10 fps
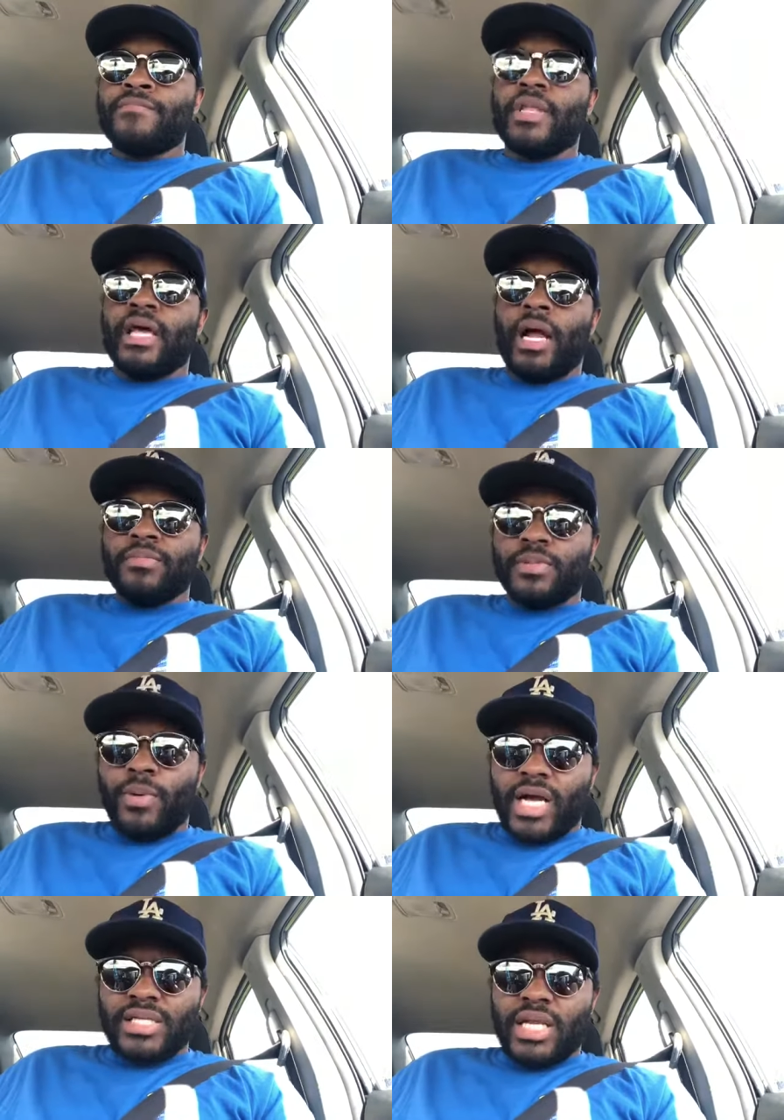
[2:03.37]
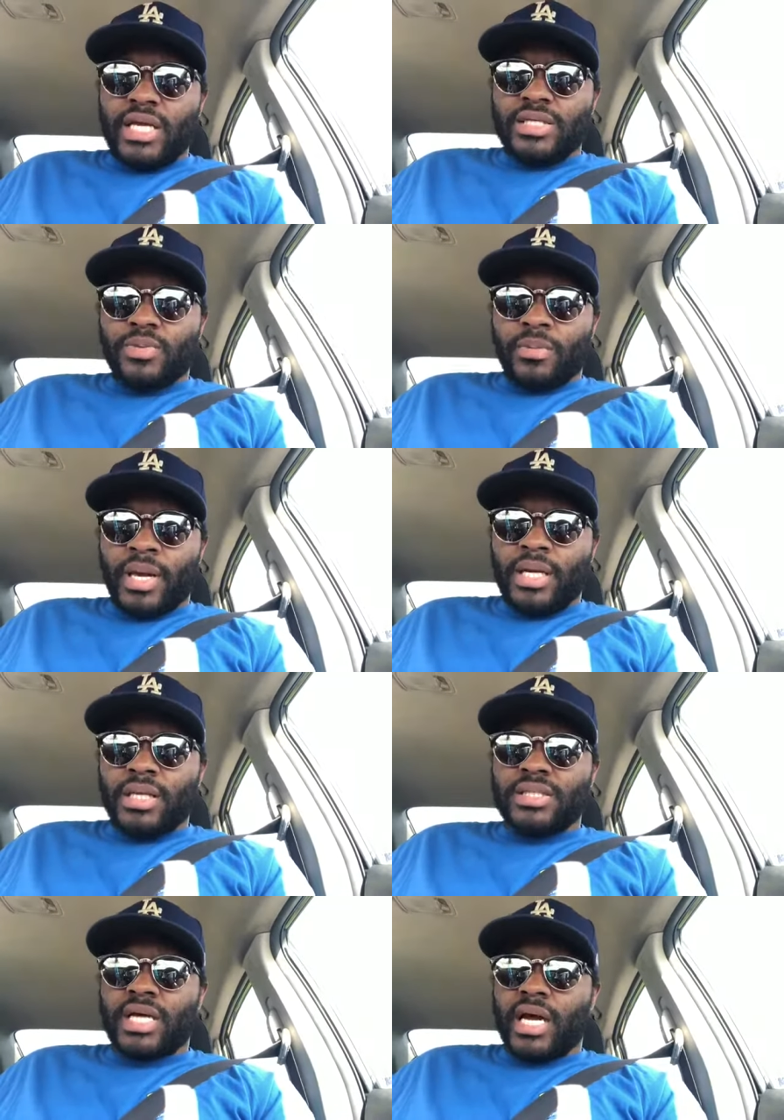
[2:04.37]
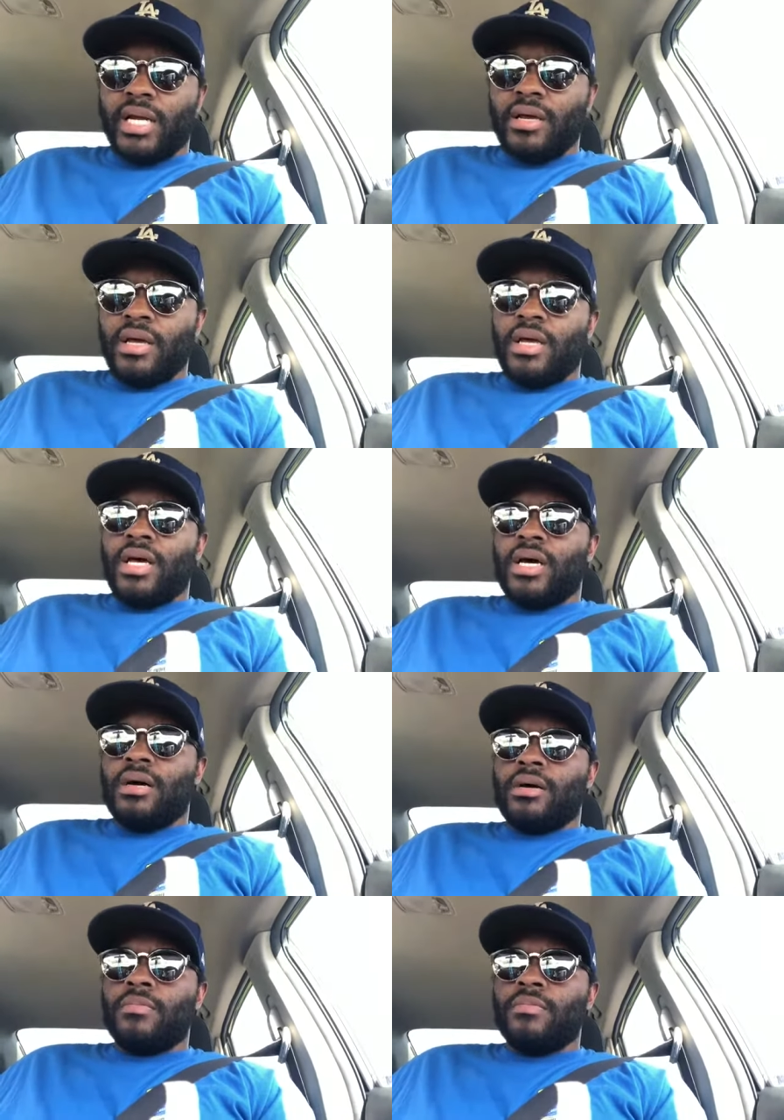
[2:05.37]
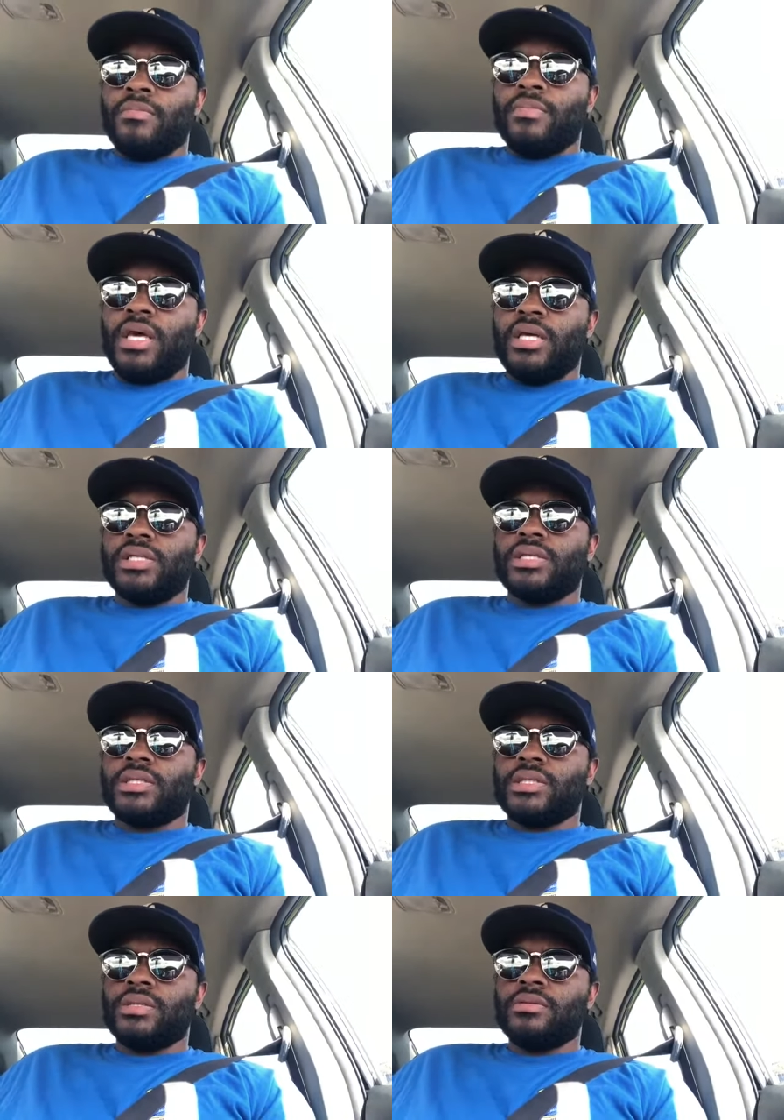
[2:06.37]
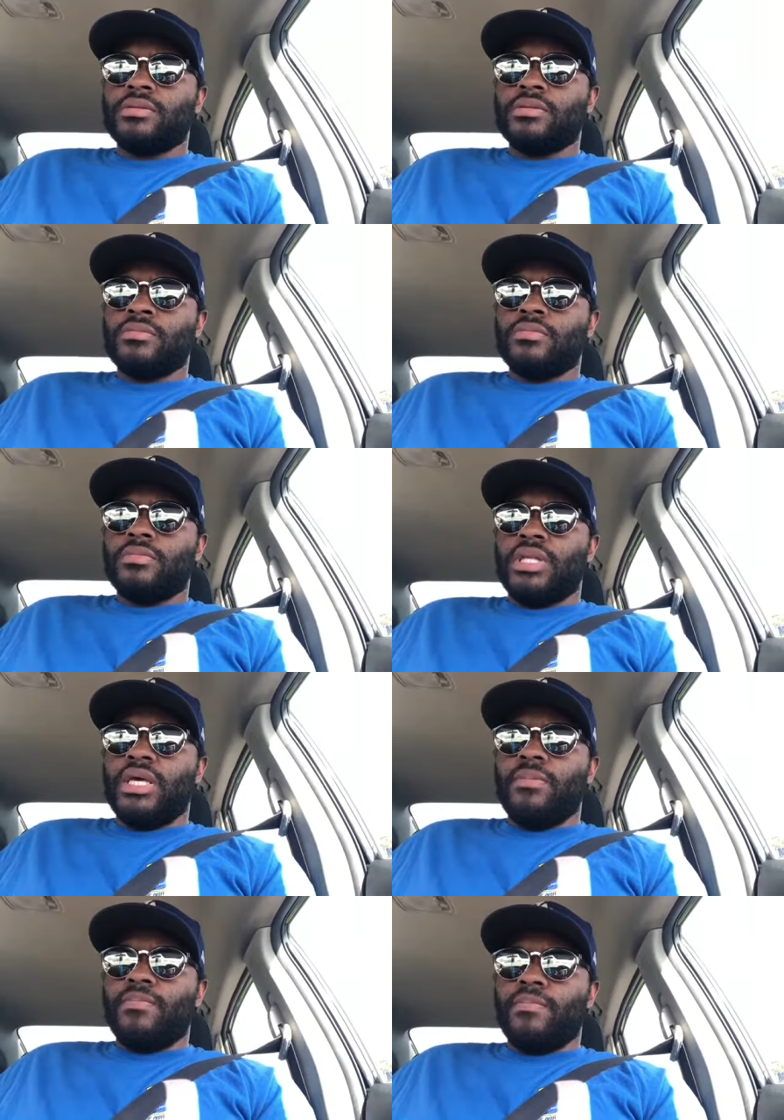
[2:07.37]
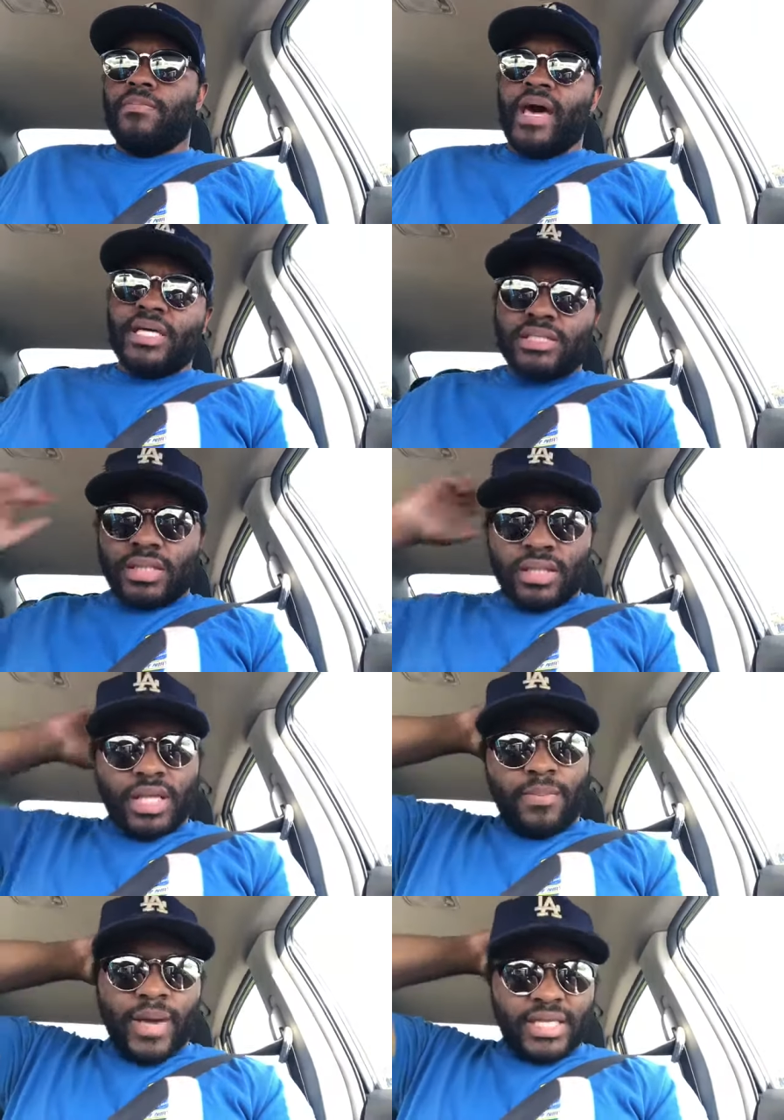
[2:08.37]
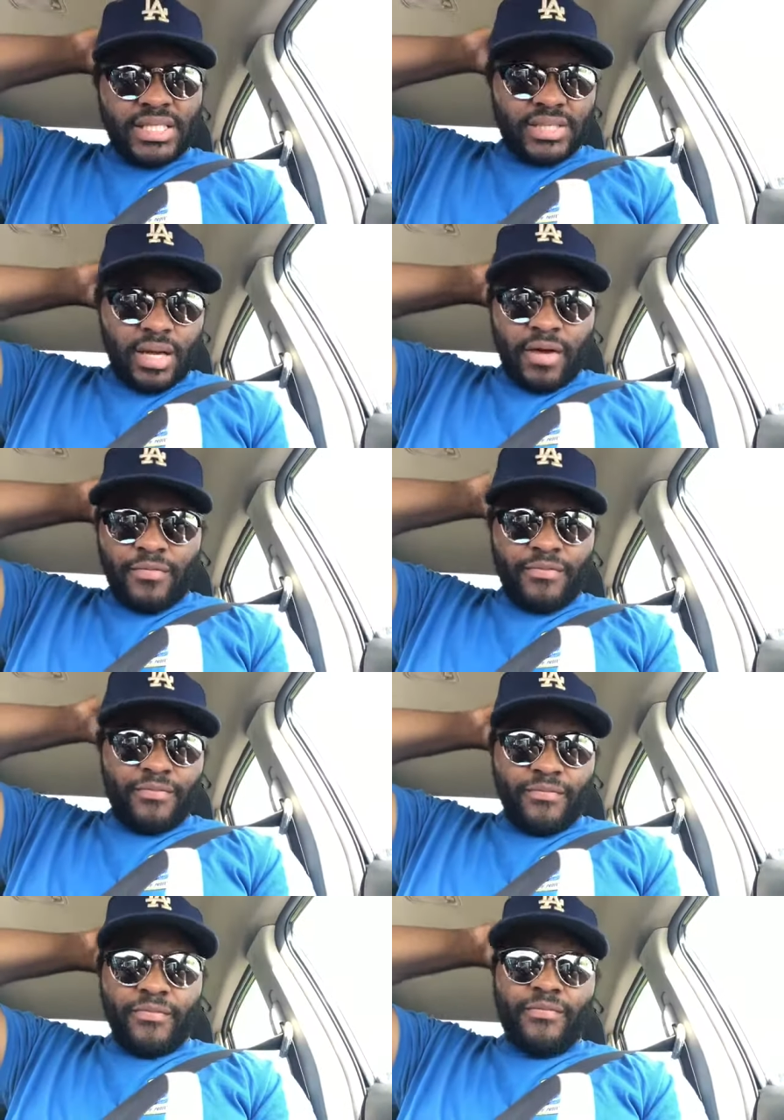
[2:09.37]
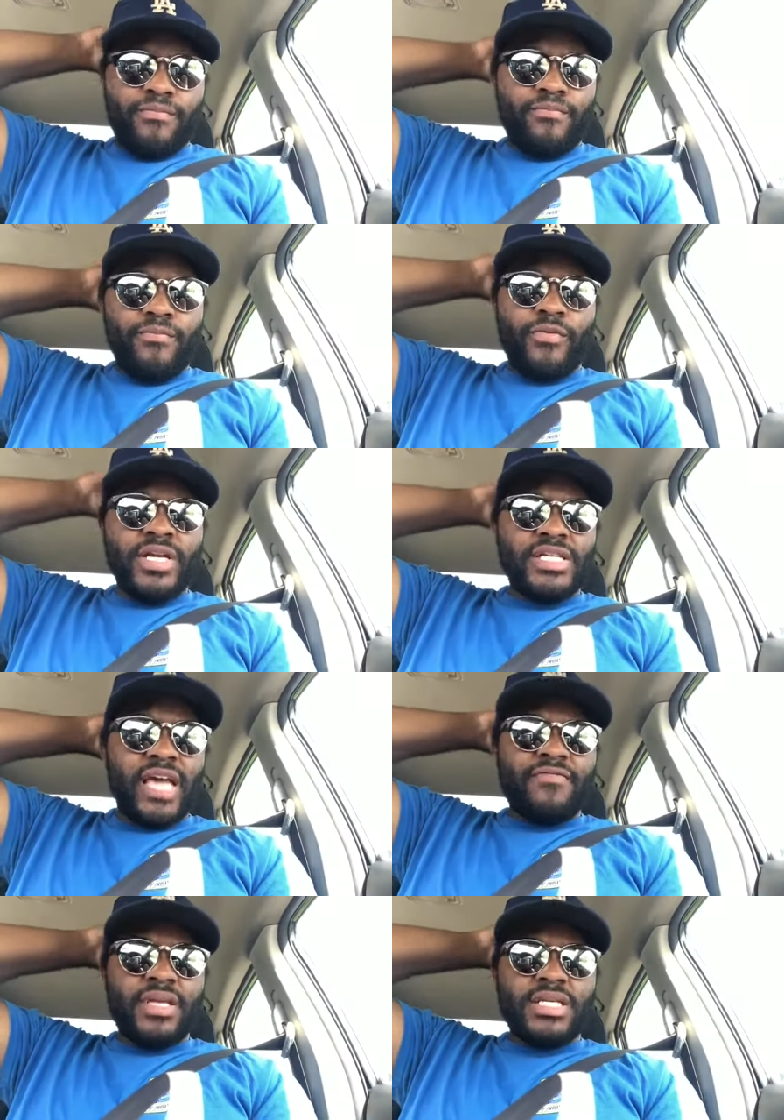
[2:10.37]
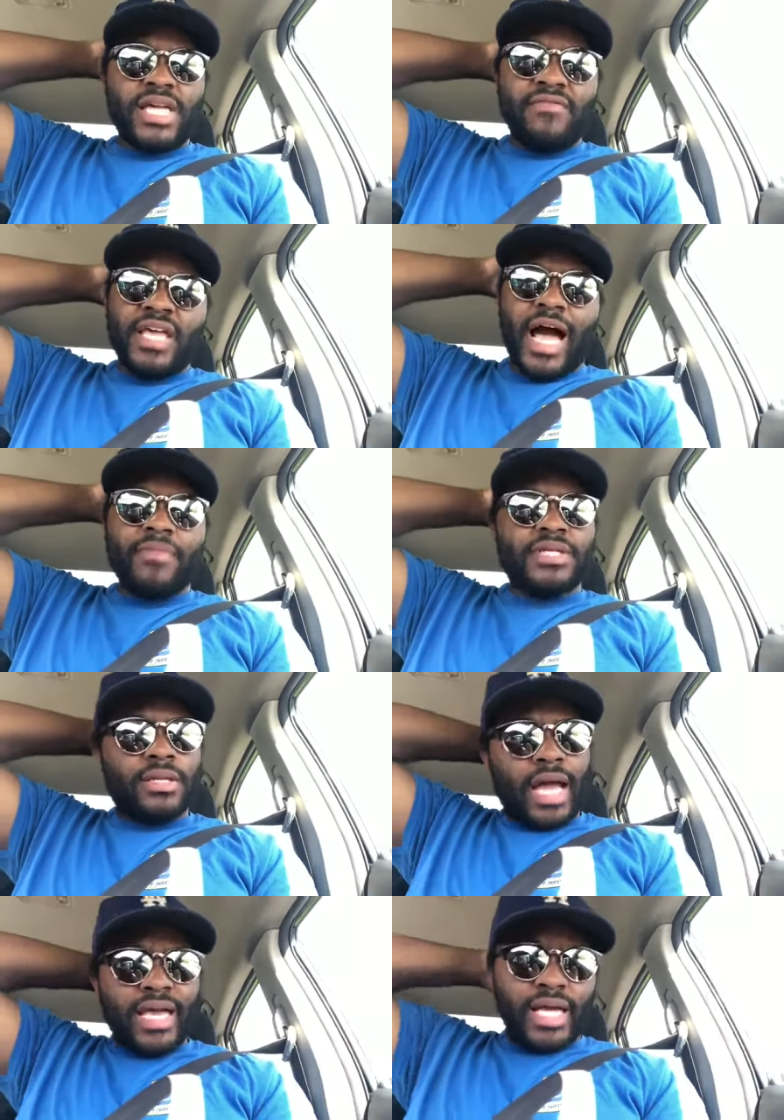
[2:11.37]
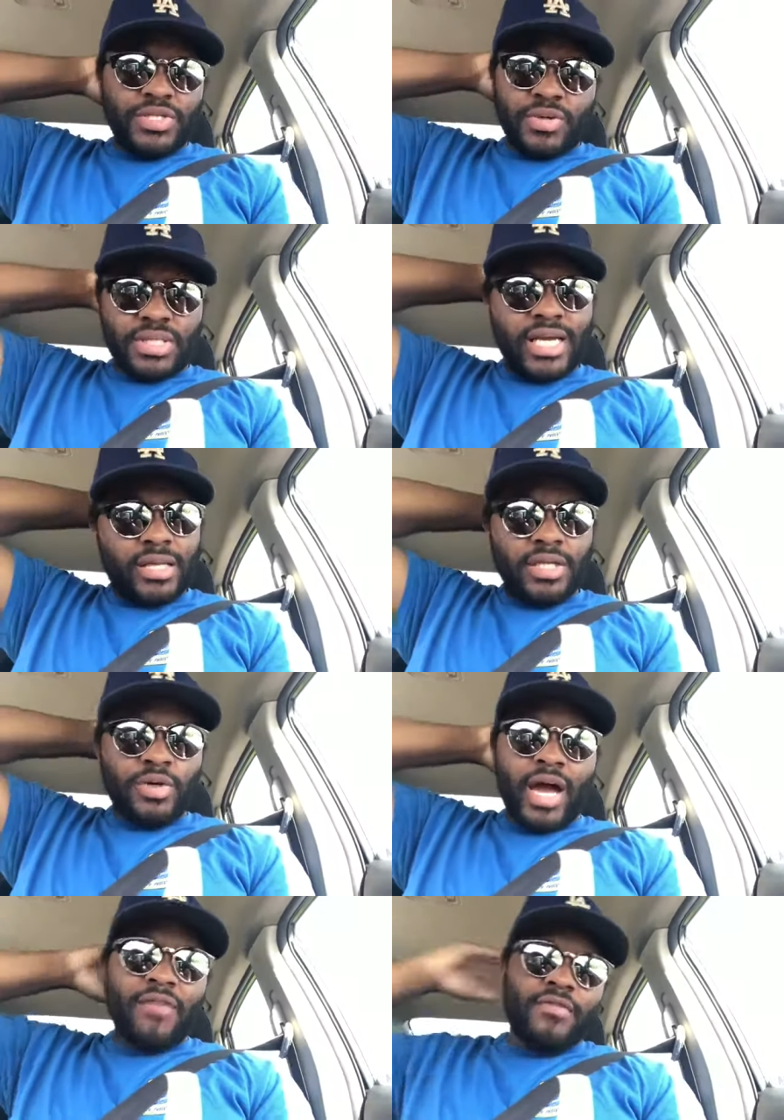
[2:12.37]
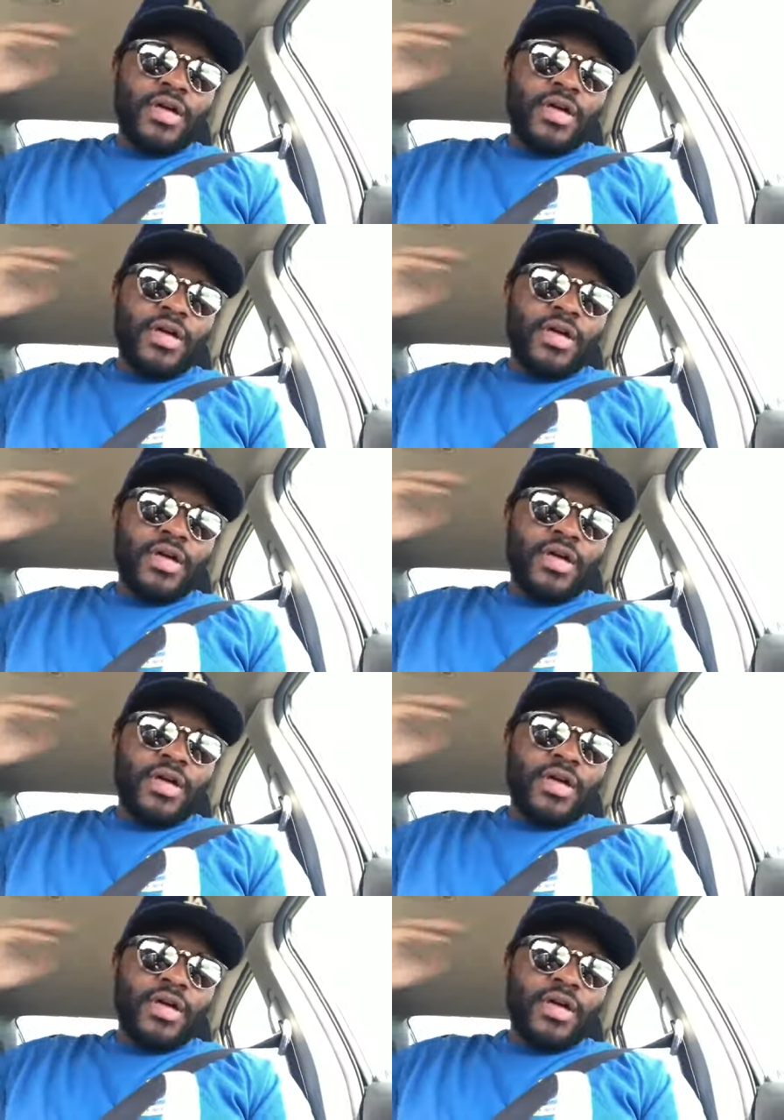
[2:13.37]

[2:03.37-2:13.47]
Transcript: and I'm surprised that he has remained unsigned. Um, he is the best, the best uh, f- free safety, safety option, I guess you could say, in the draft.